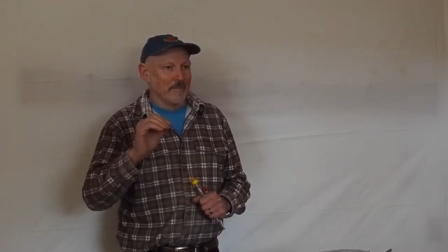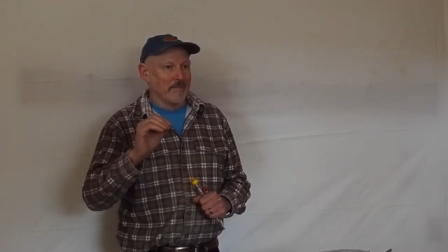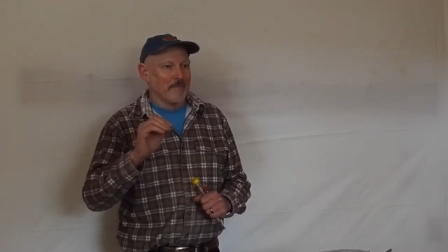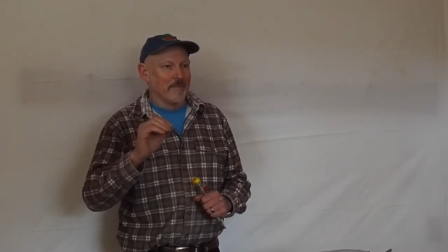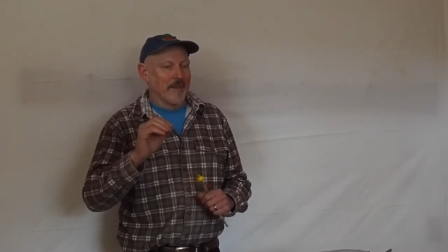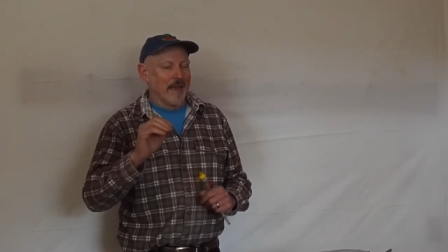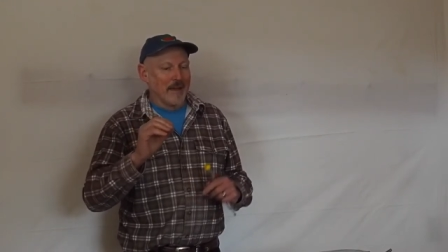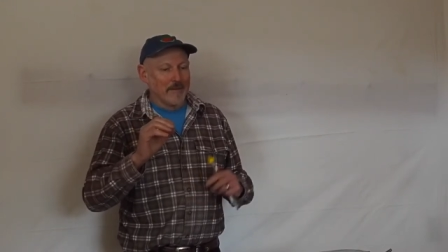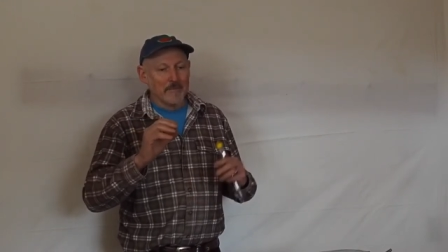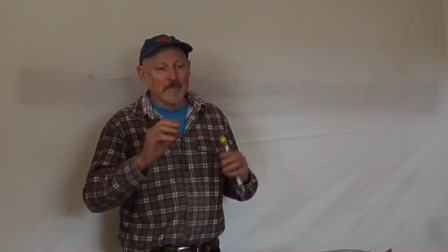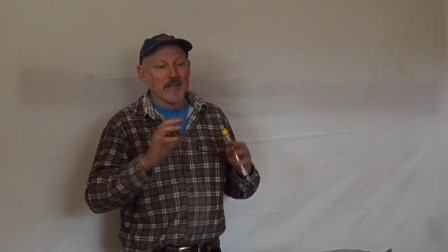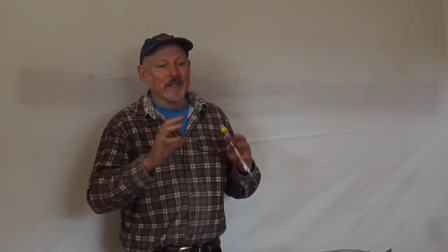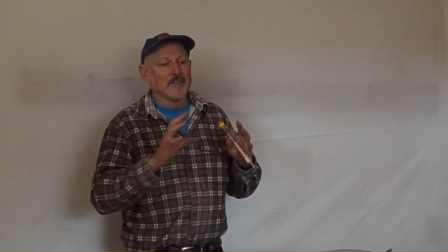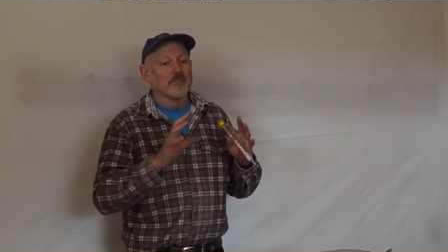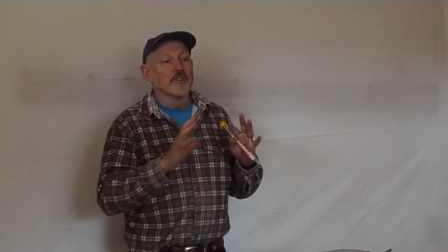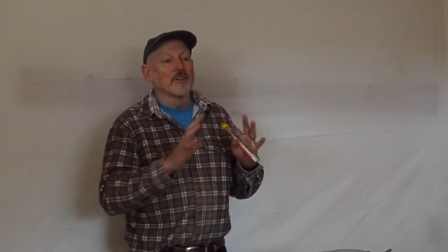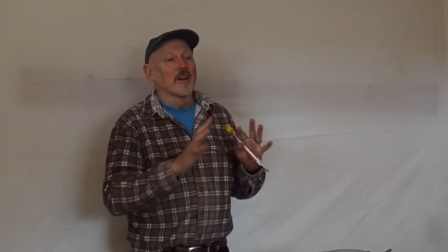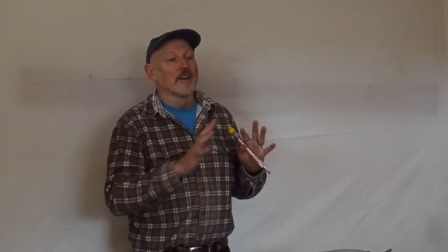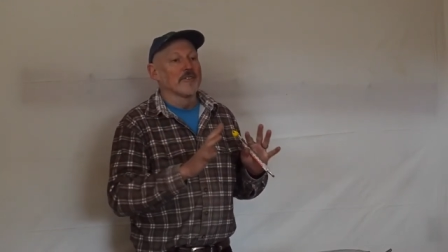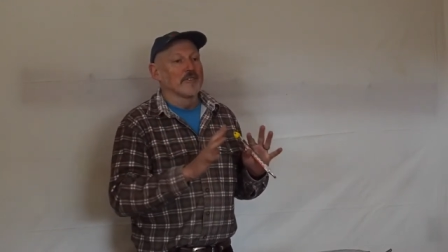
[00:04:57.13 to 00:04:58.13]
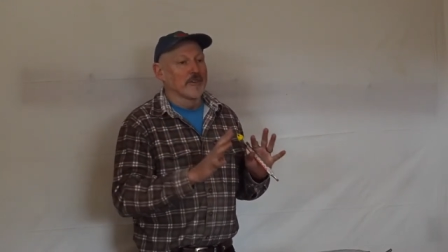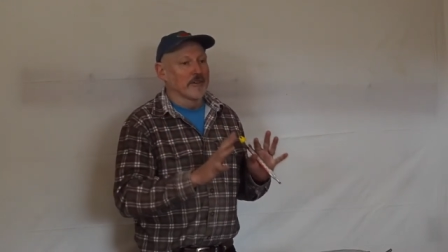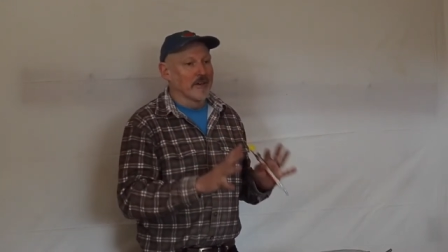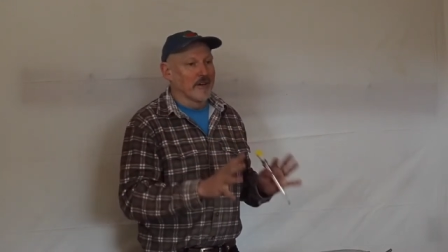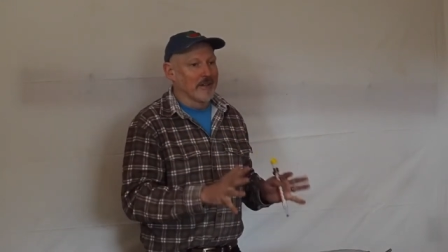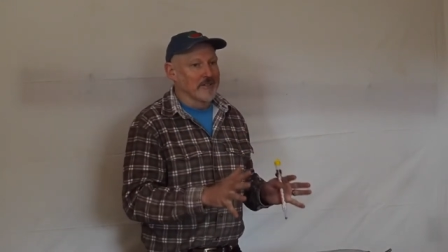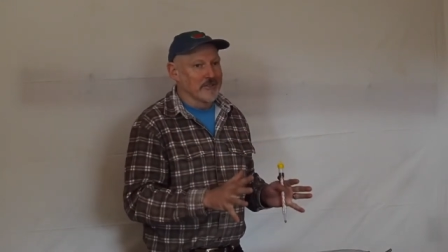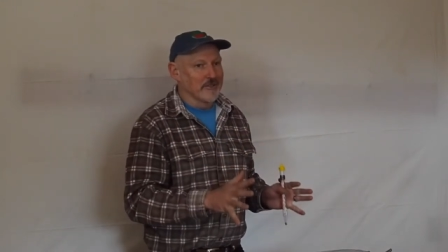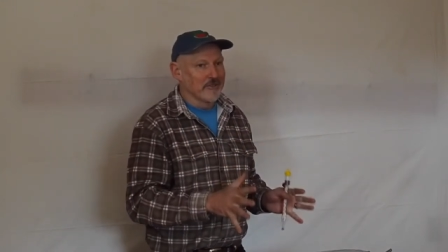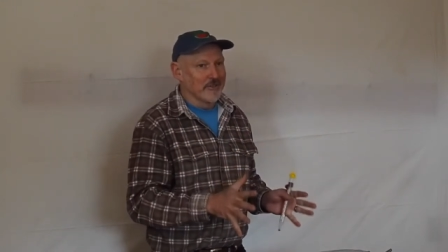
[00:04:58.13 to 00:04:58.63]
That means your sugar
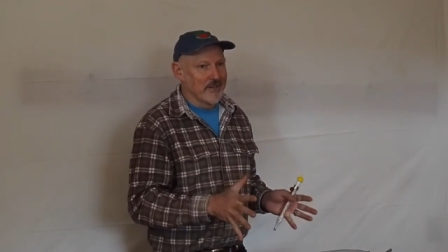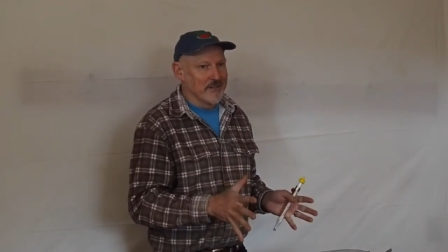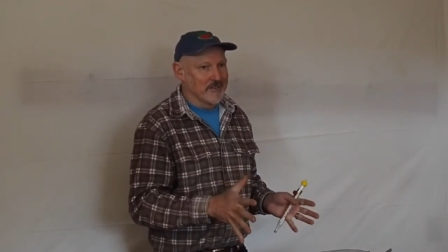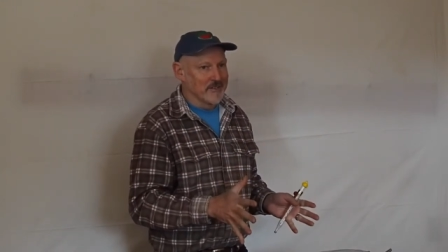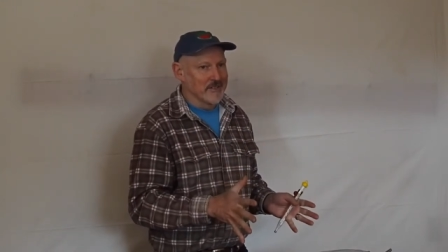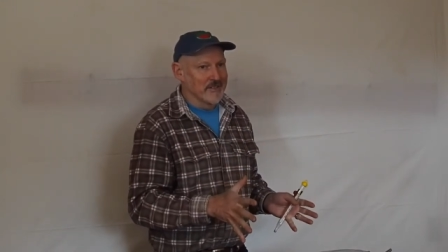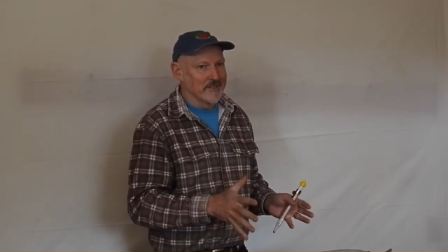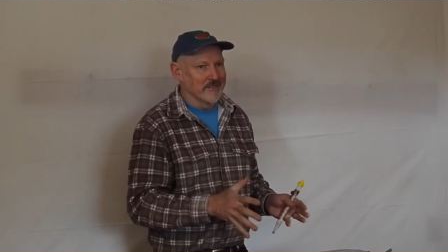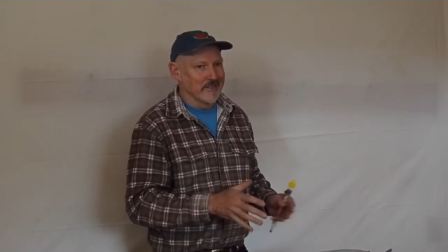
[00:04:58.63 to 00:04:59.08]
concentration is